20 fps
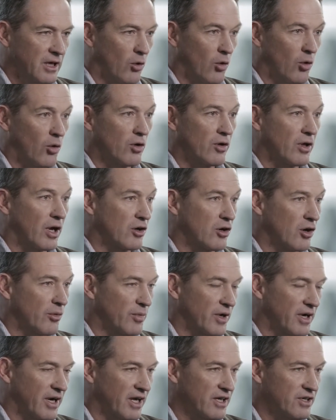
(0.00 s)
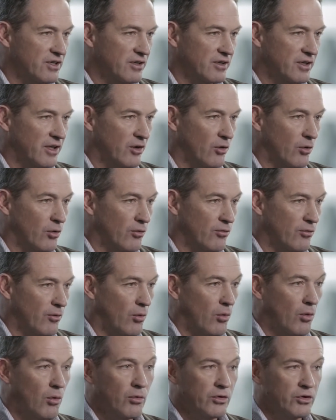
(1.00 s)
or a combination thereof,
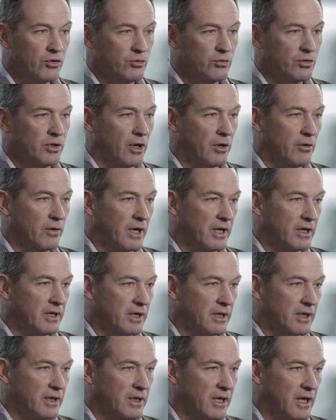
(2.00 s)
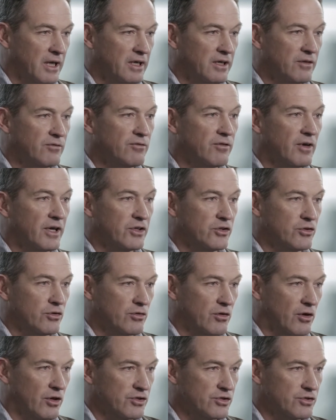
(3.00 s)
or you go and inflate your
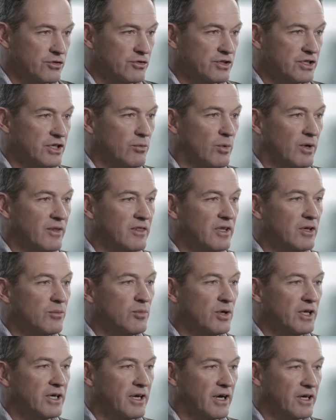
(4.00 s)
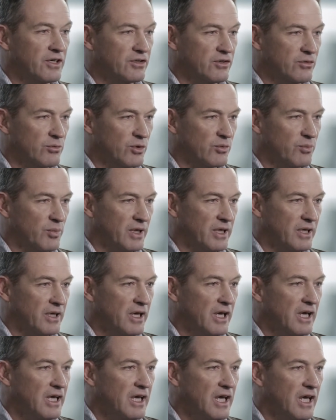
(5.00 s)
costs to see what the implication would be
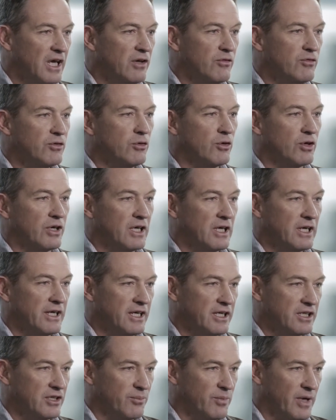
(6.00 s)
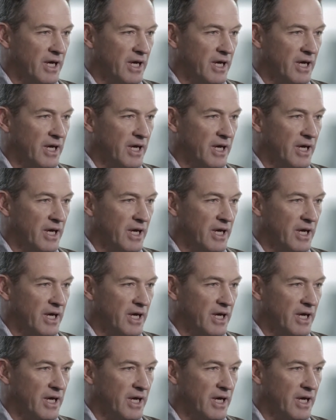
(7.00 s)
if you really hit a